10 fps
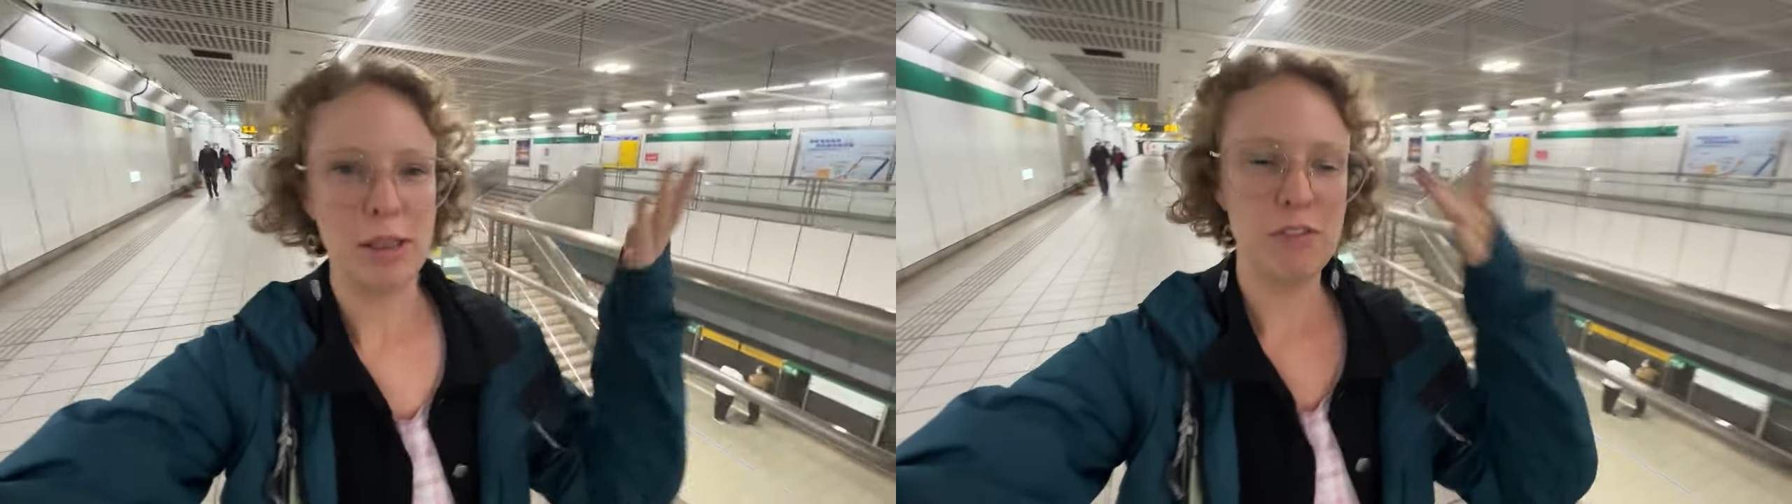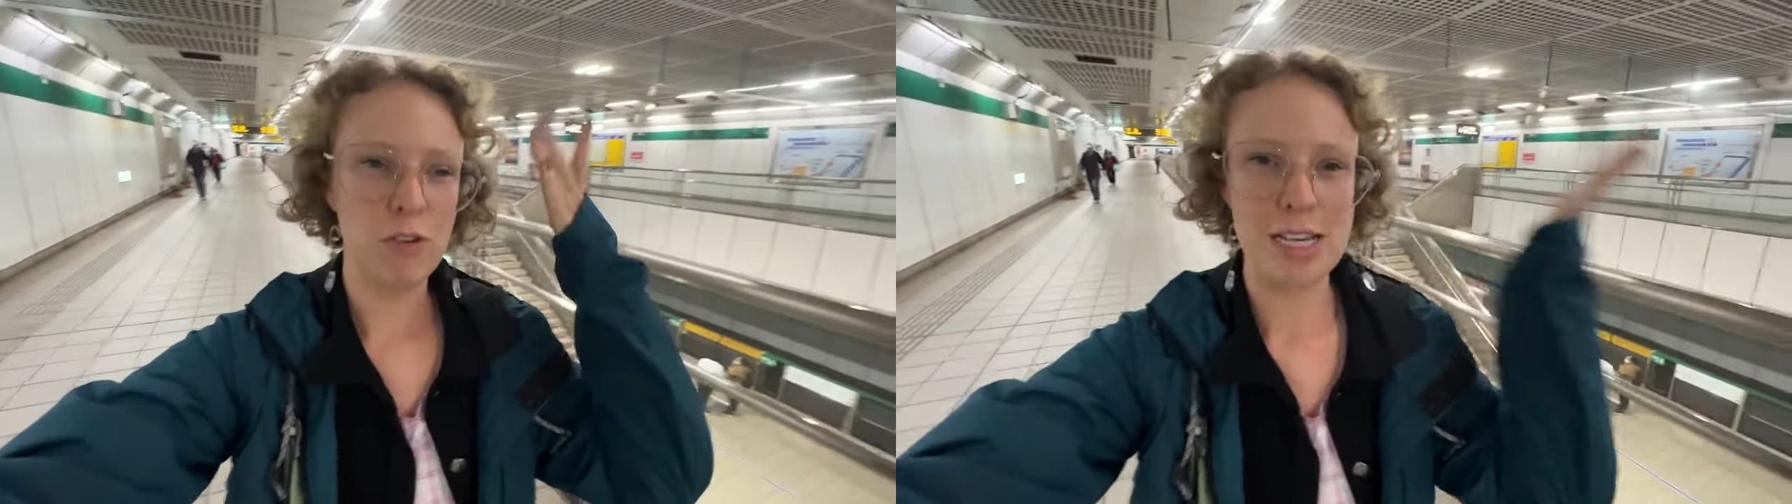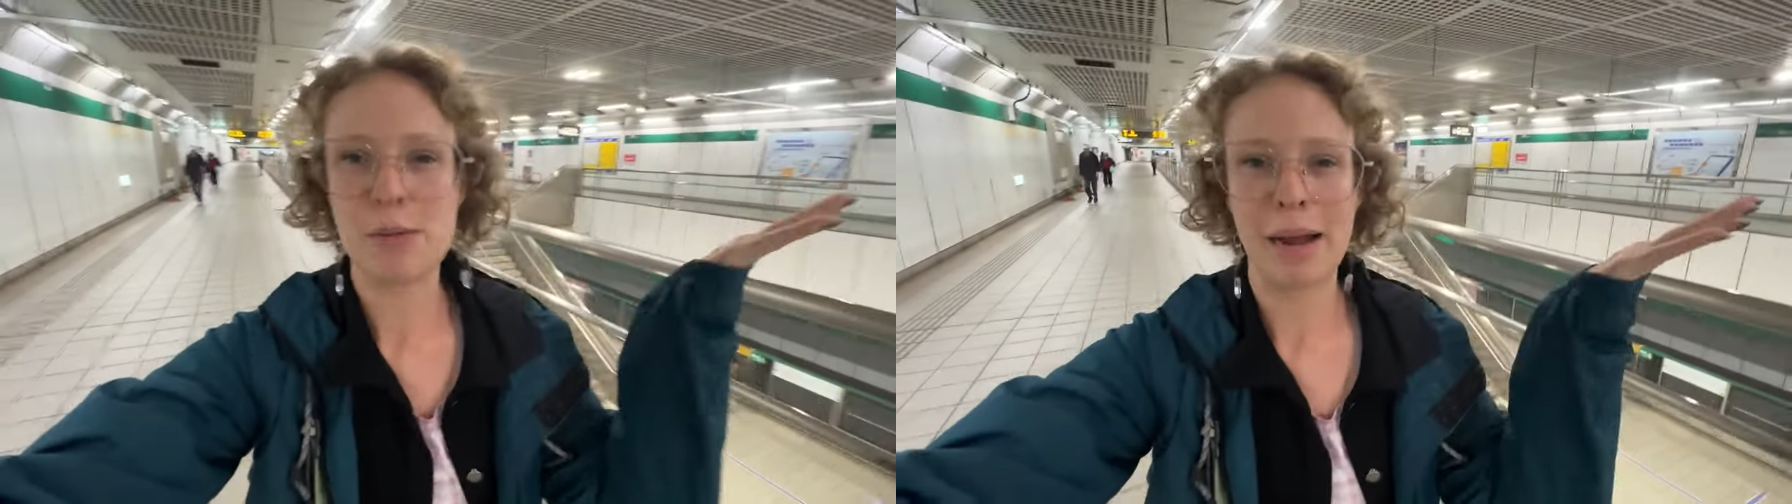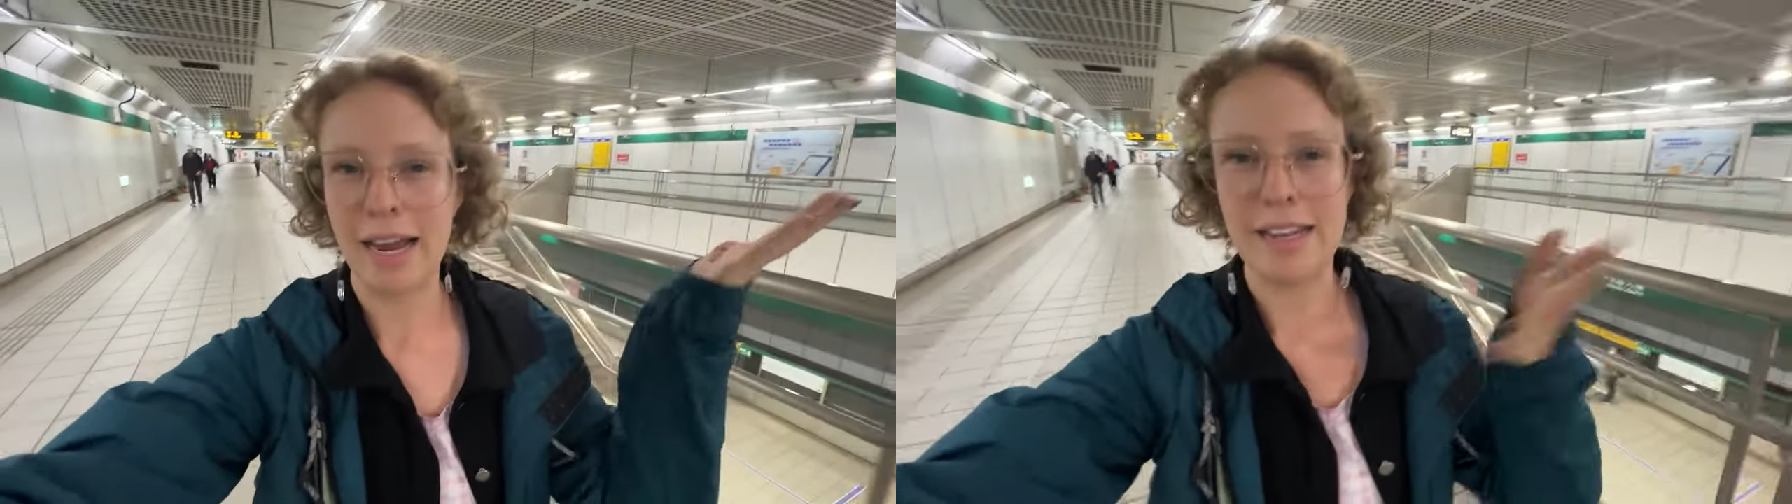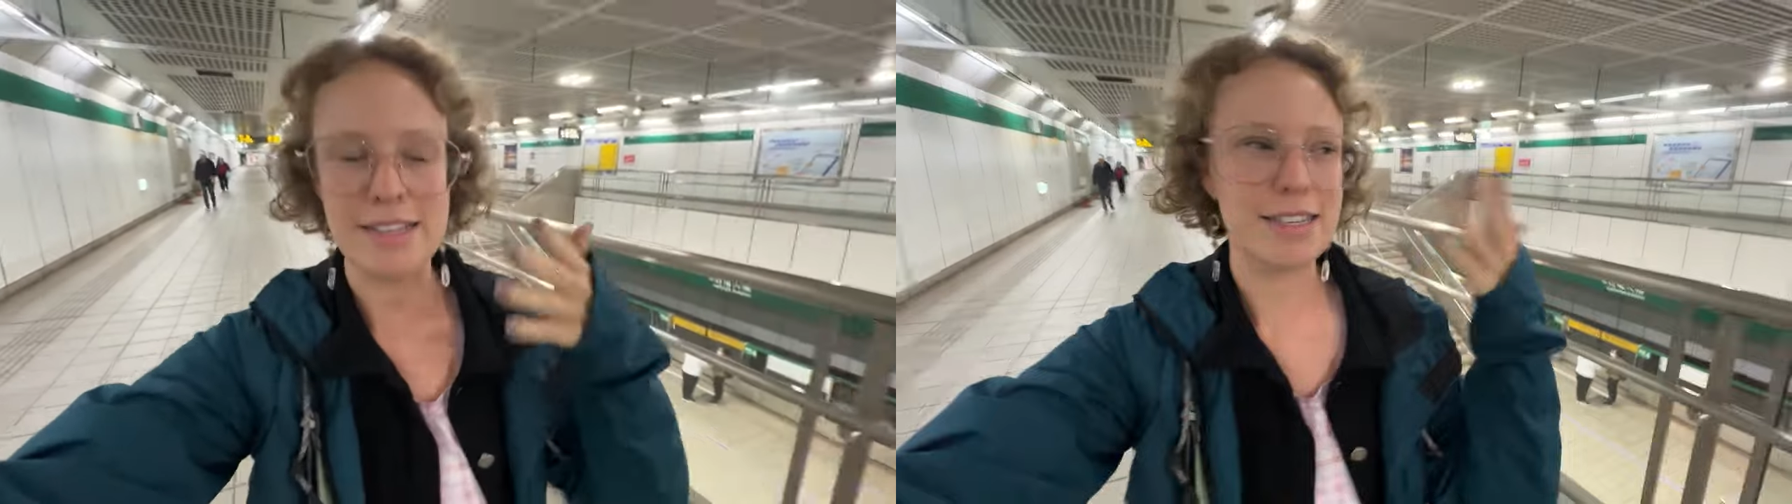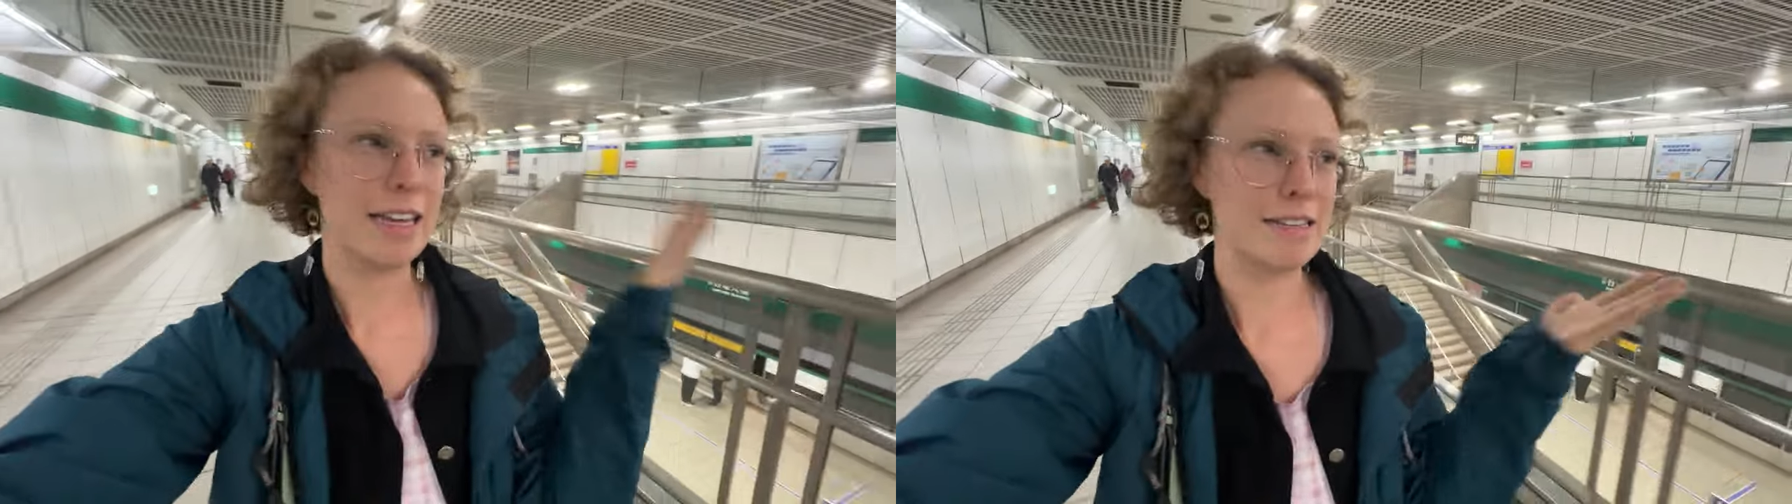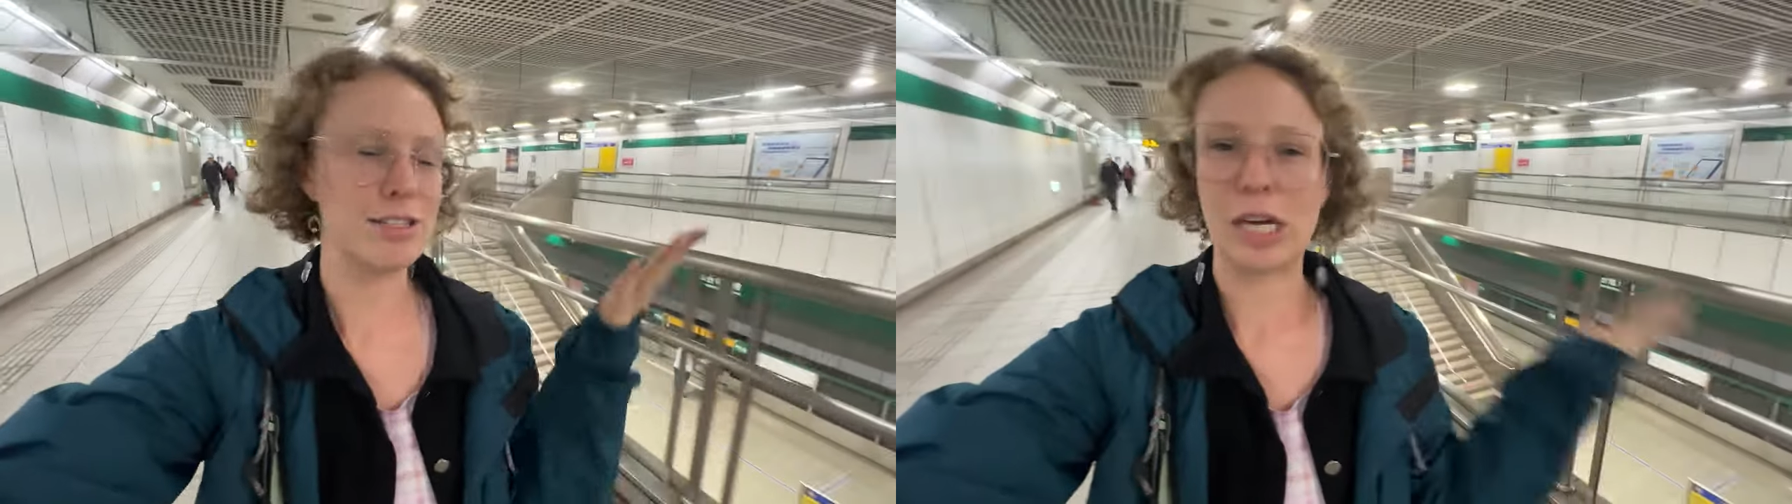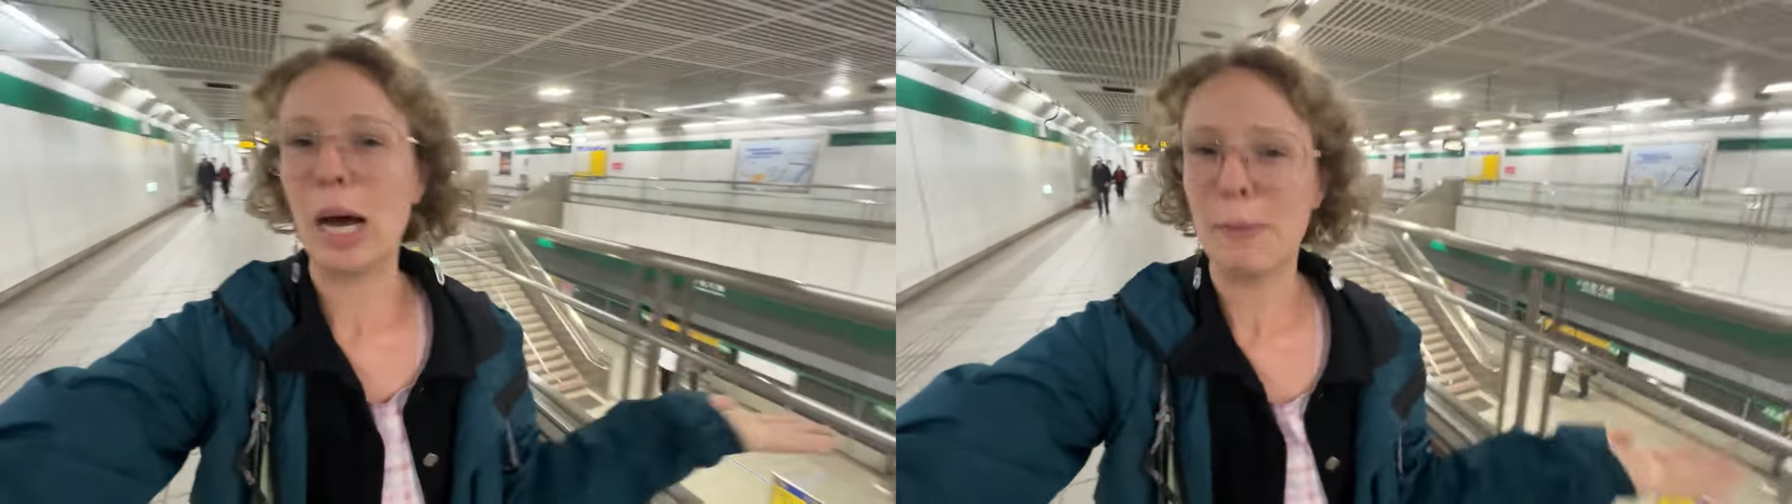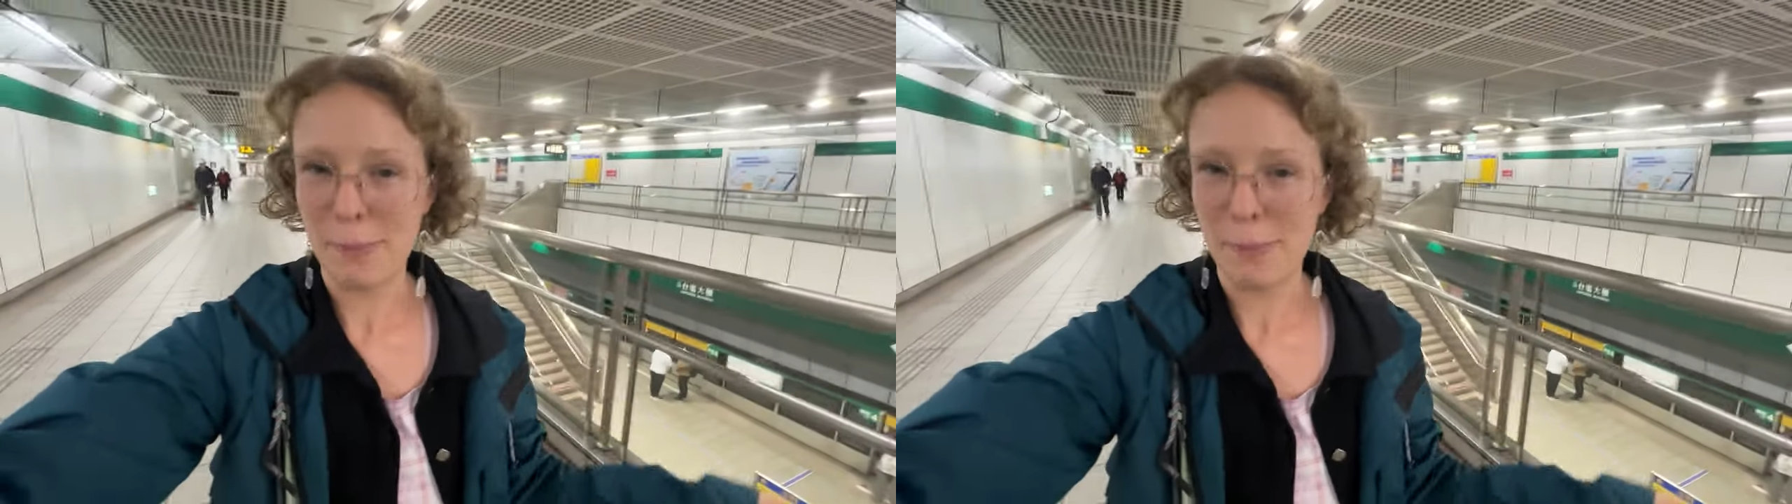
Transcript: the voice in my head says to come